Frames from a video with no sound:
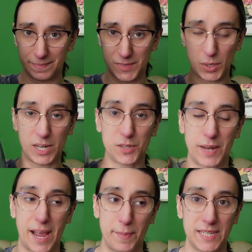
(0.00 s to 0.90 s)
So here's what
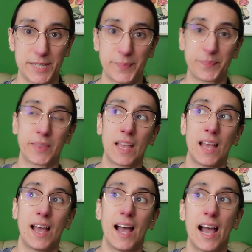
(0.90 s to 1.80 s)
happened.
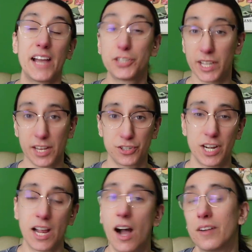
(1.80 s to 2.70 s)
I took
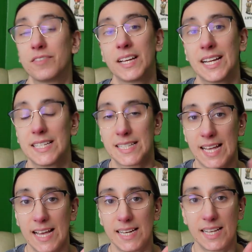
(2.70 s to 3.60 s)
yesterday off and I
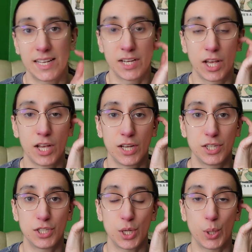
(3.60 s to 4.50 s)
decided
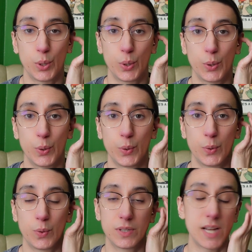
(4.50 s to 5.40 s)

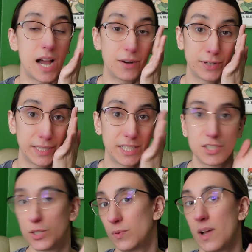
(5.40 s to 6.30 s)
to not really
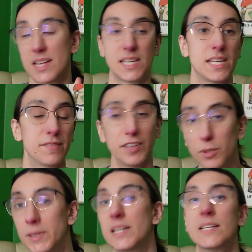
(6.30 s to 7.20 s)
do any
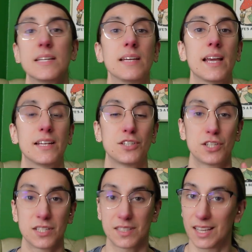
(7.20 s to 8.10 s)
filming and to
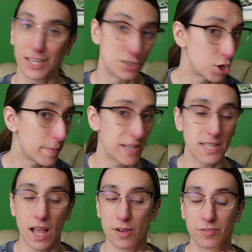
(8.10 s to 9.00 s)
just like enjoy
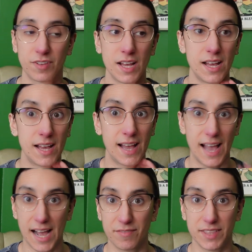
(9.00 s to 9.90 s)
myself,
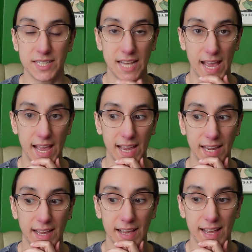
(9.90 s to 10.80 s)
have the
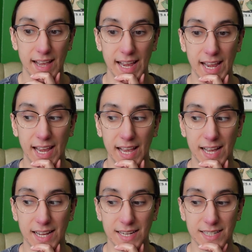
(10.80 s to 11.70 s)
day,
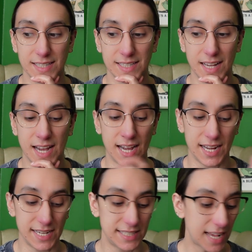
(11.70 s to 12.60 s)
and
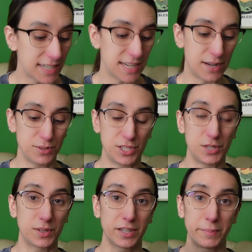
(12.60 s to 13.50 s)
I sat down to
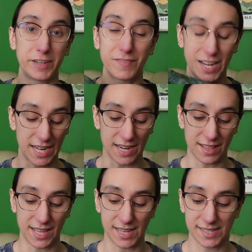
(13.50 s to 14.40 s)
do a little bit of knitting on
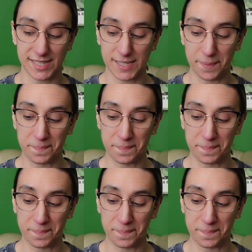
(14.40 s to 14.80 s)
this,